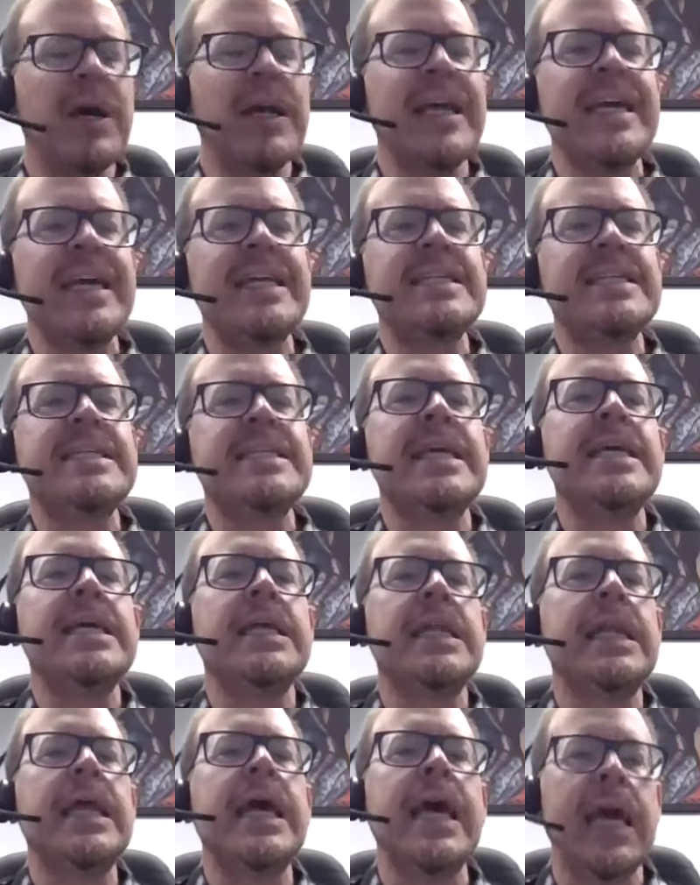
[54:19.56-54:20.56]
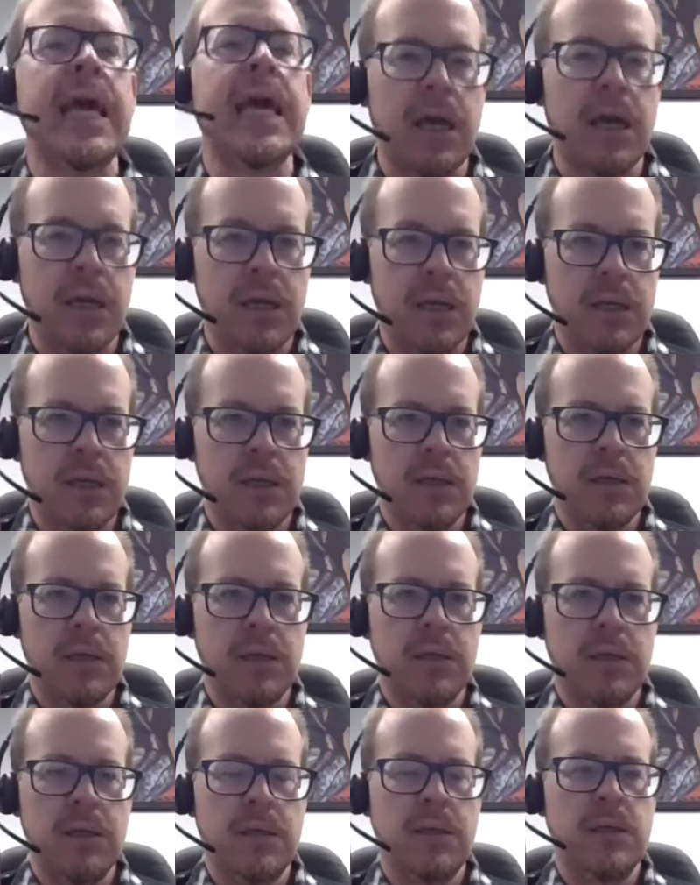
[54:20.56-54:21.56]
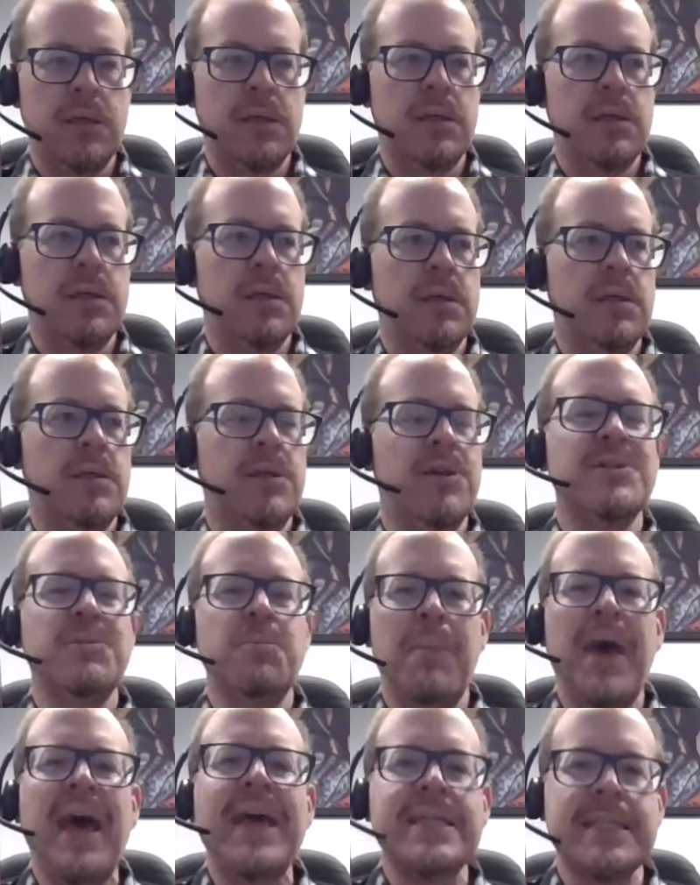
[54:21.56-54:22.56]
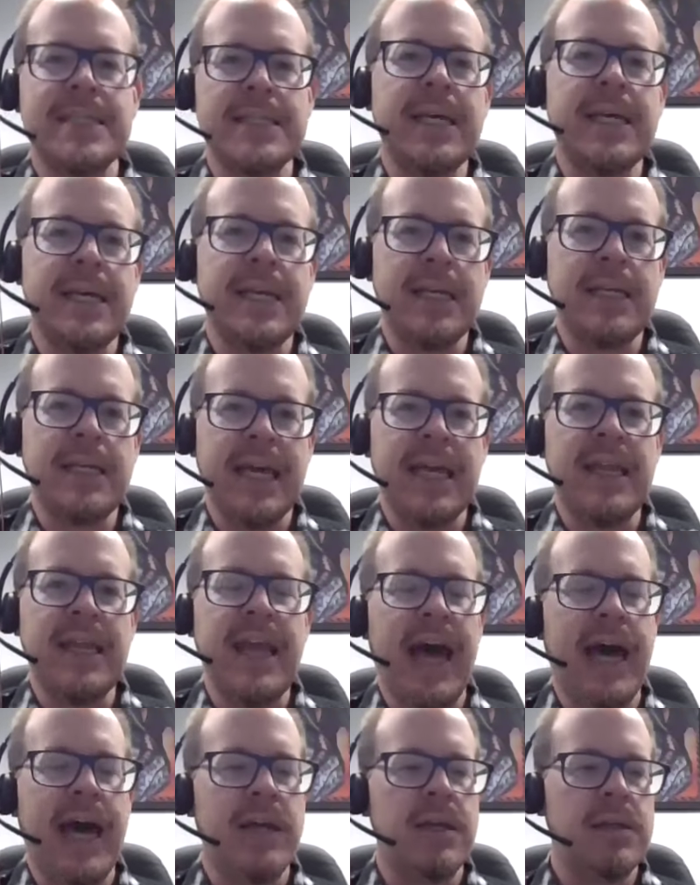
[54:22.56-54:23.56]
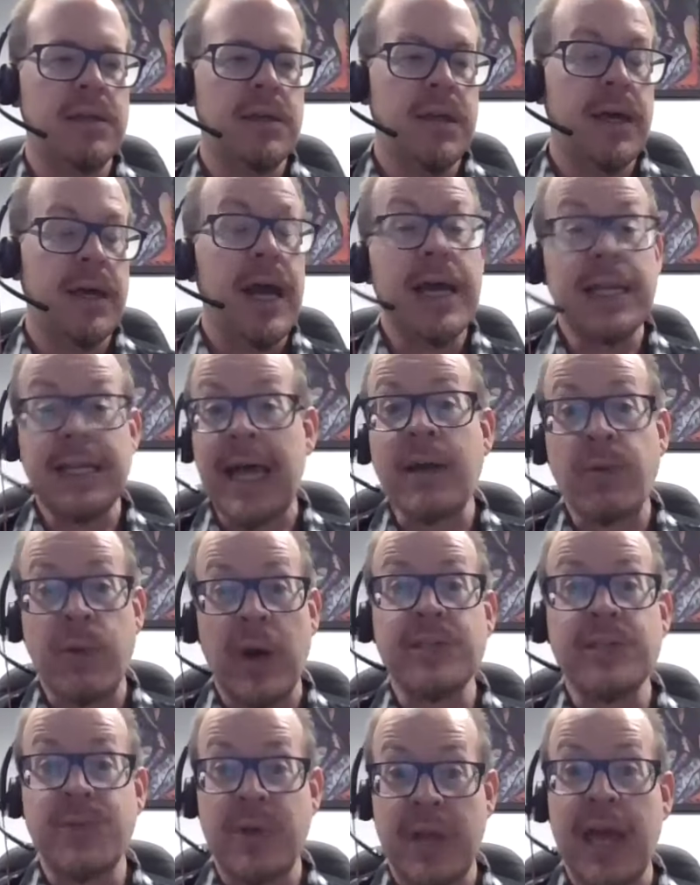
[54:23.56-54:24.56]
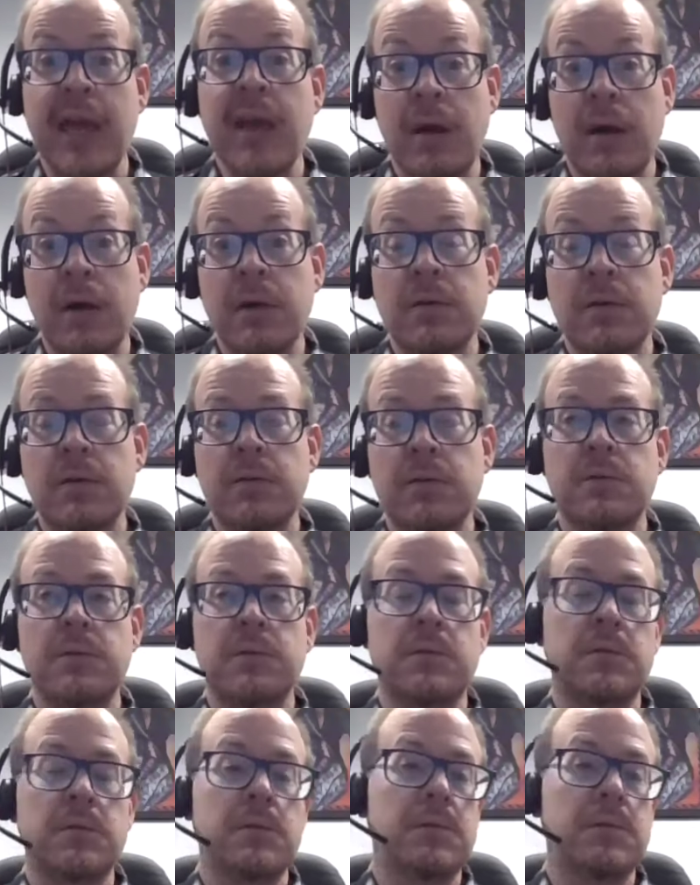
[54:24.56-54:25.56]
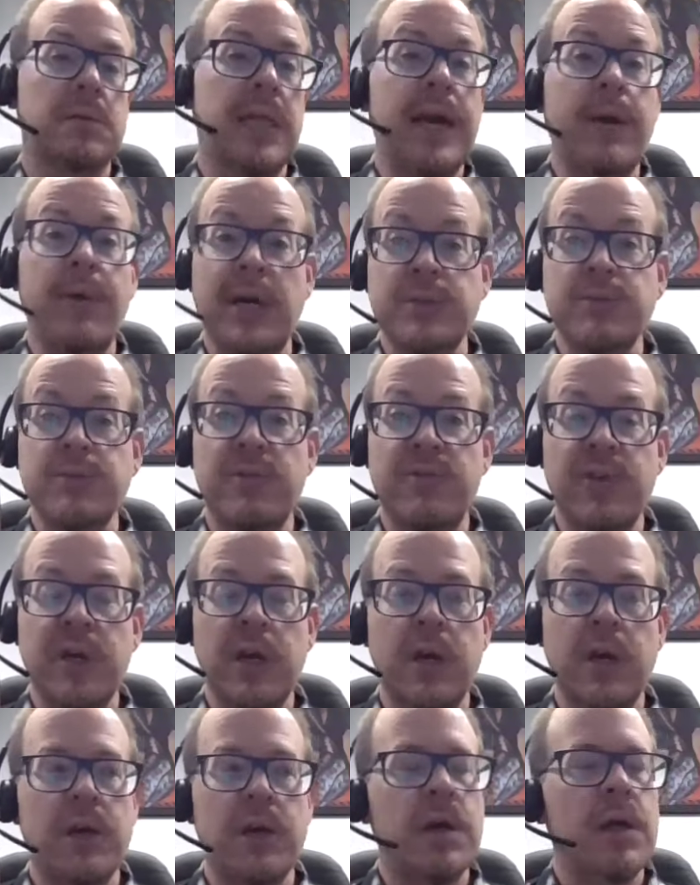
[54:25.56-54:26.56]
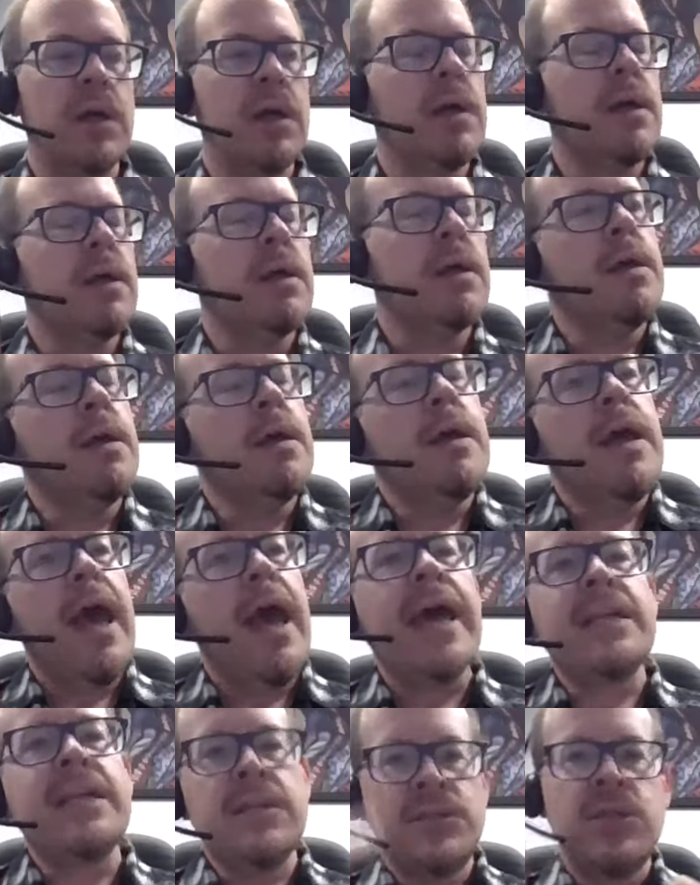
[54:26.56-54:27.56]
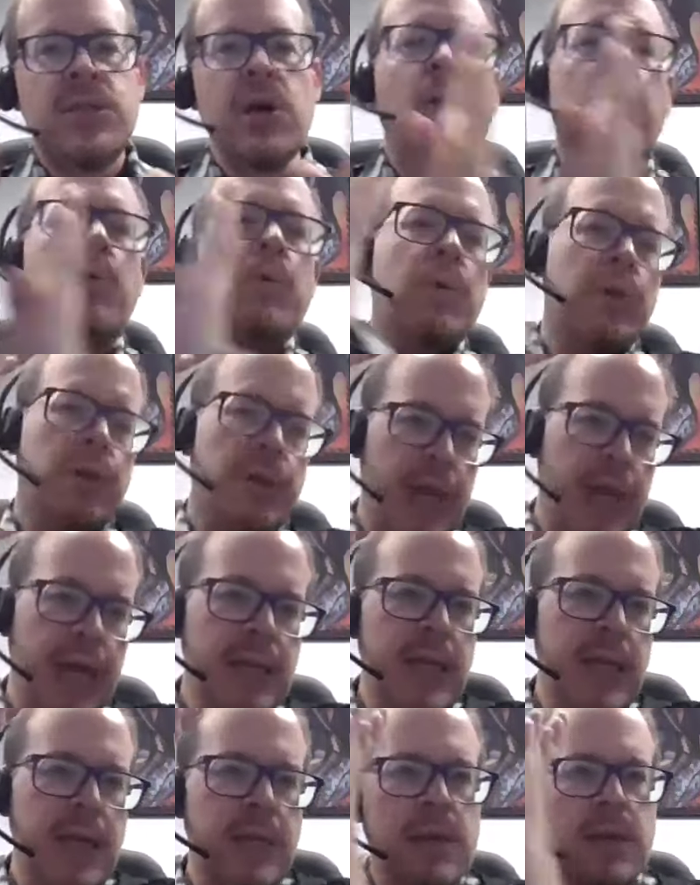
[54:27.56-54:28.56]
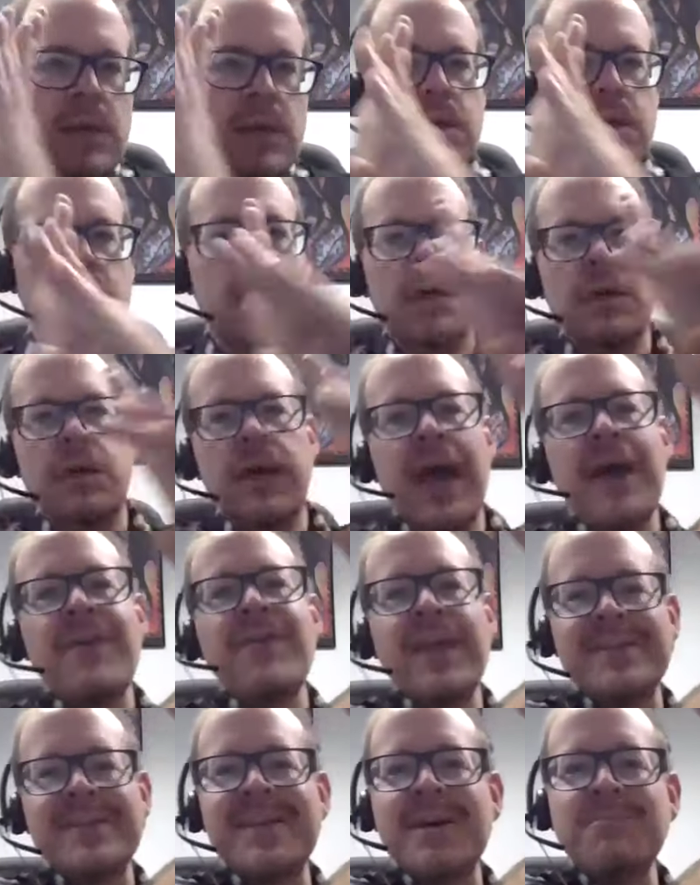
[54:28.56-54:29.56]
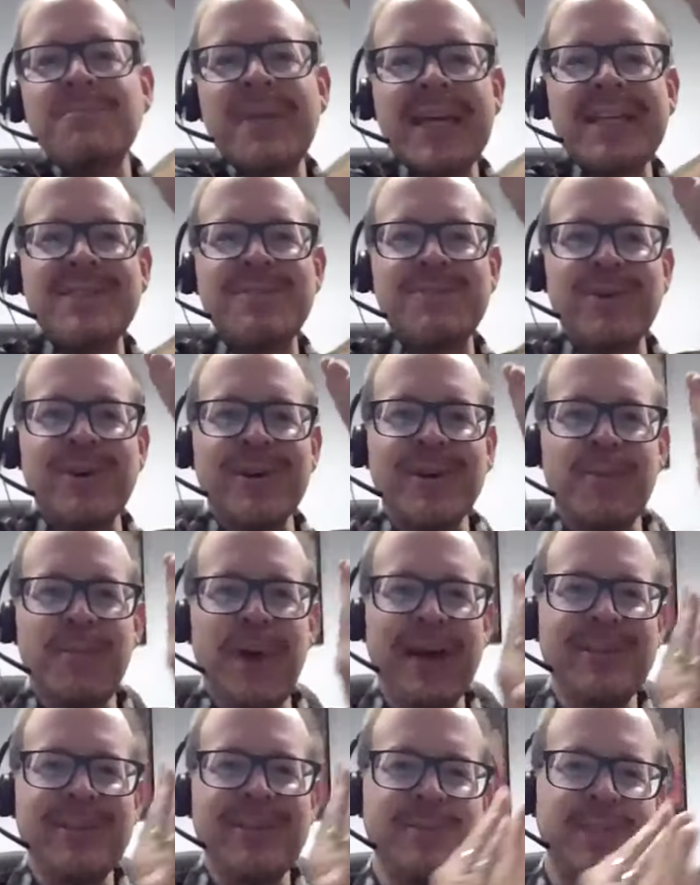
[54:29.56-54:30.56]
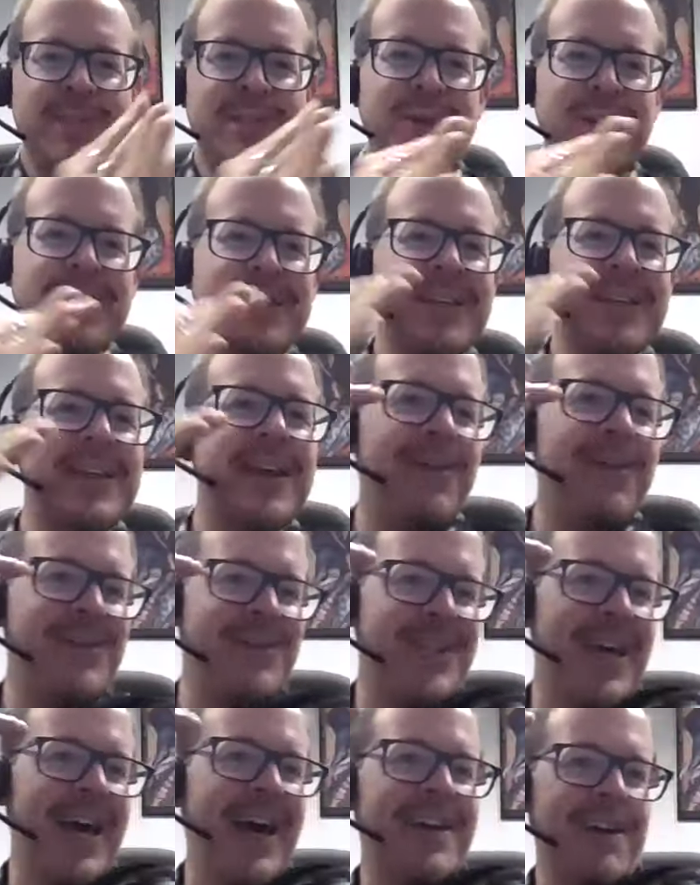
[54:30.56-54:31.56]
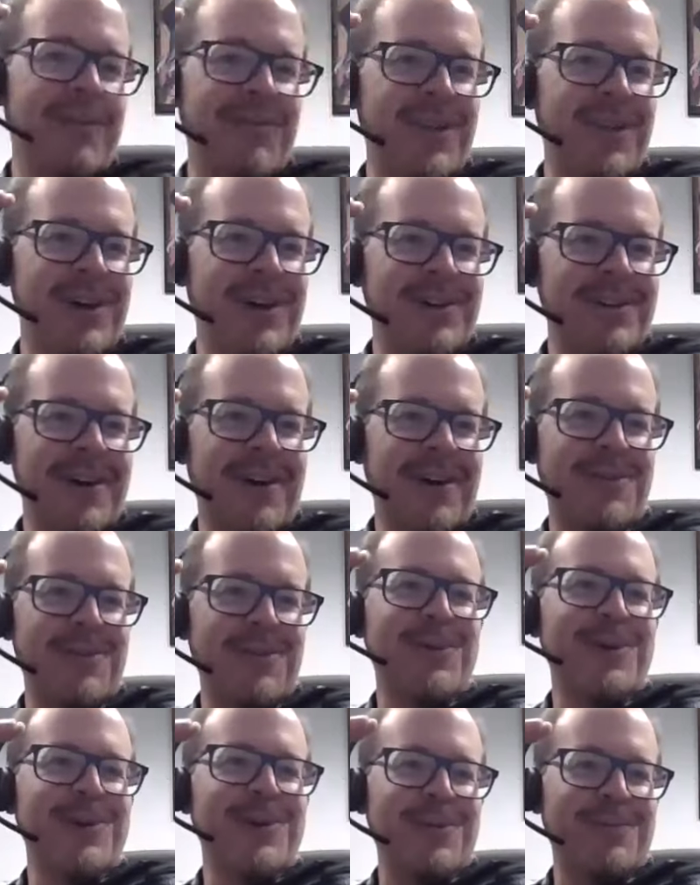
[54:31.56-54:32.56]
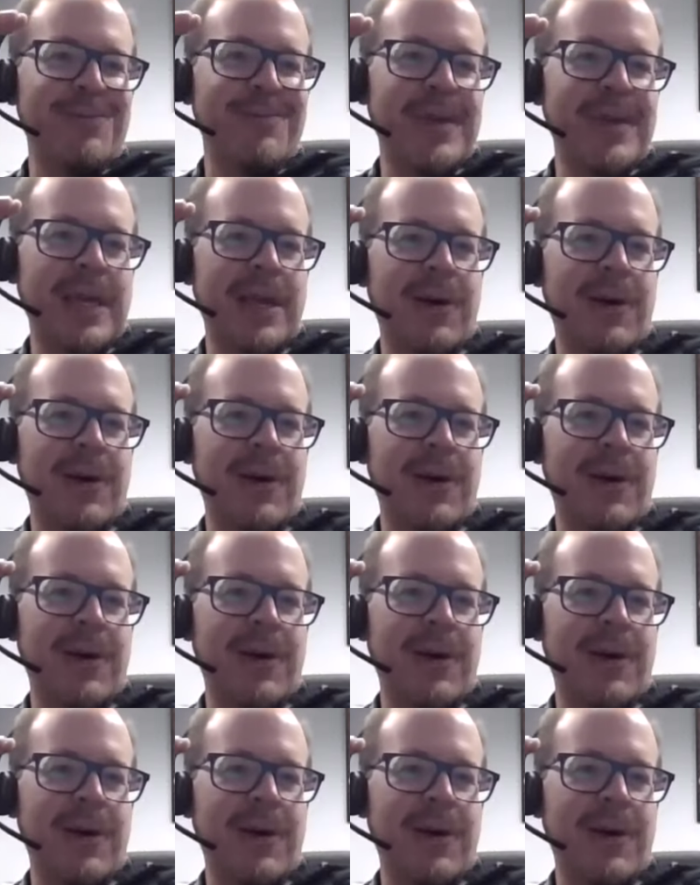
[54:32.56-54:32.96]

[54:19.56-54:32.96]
but it is healing. There's medicine in that. And likewise with anger, likewise with fear. And so and then some days where the pendulum is swinging to the other side of the room,